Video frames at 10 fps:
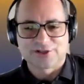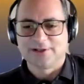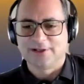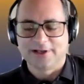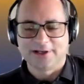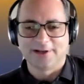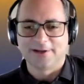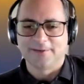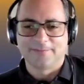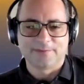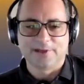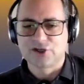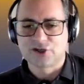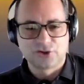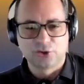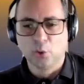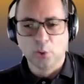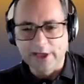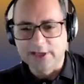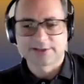2
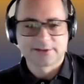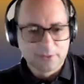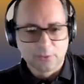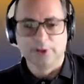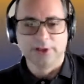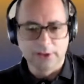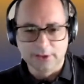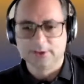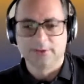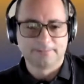weeks we